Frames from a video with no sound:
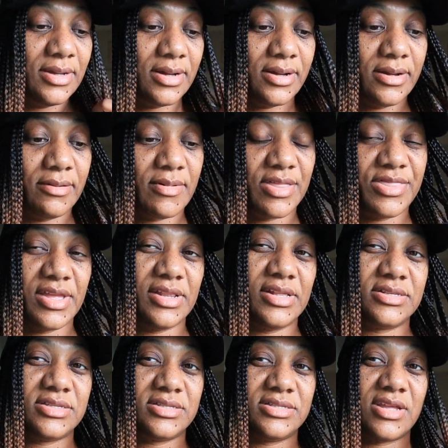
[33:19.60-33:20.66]
I think
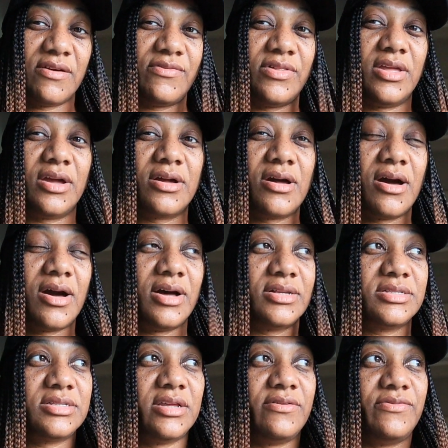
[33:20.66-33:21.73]
this is definitely a
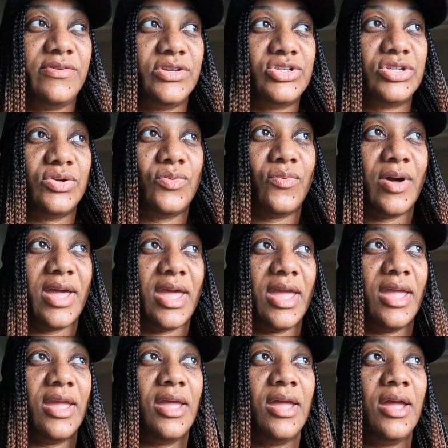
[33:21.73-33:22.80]
cost efficient
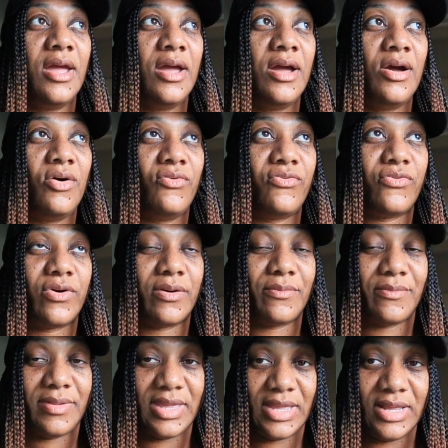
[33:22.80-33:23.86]
way for
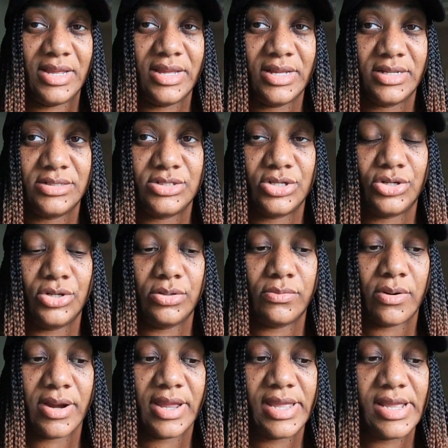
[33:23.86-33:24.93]
me to do
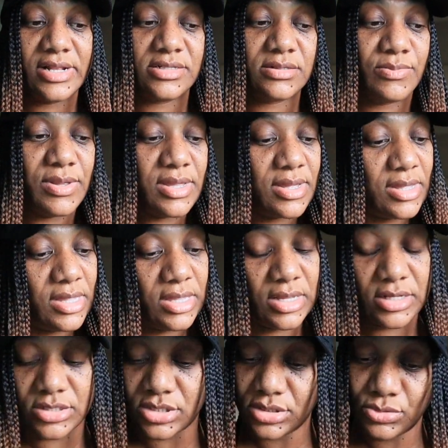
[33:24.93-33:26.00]
braids
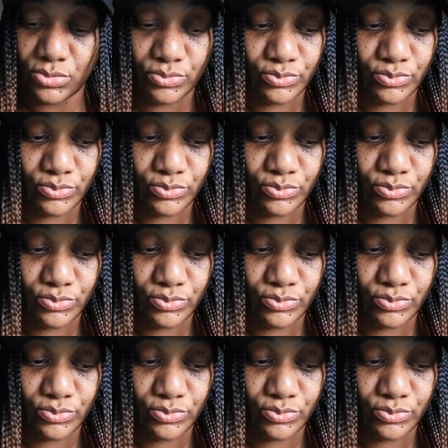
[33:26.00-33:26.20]
because